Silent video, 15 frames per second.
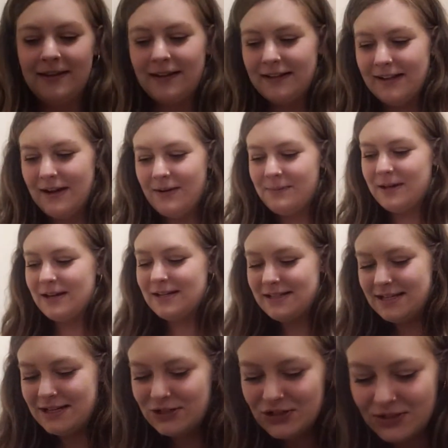Now I'm going to
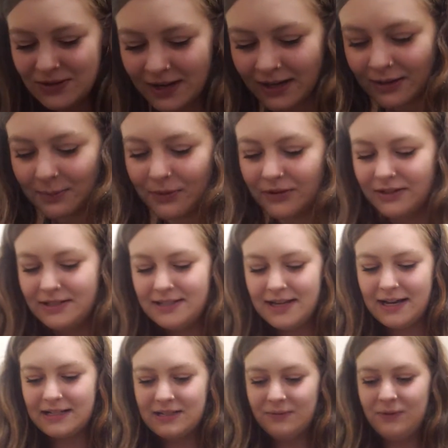teach you how to put the
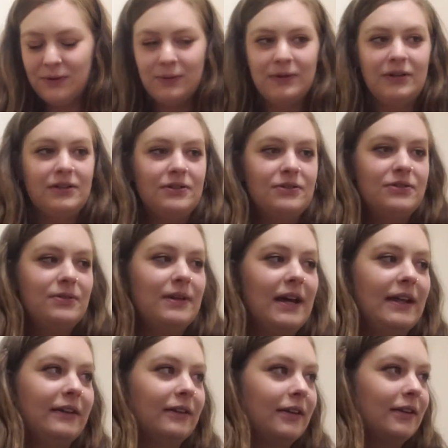saxophone
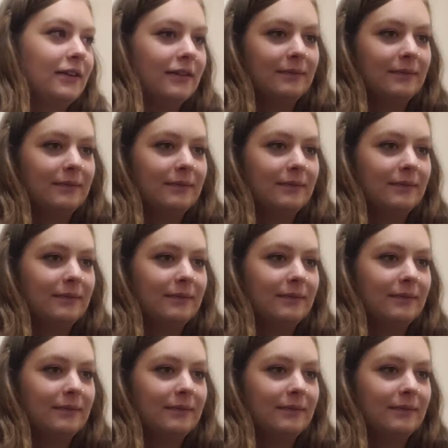together.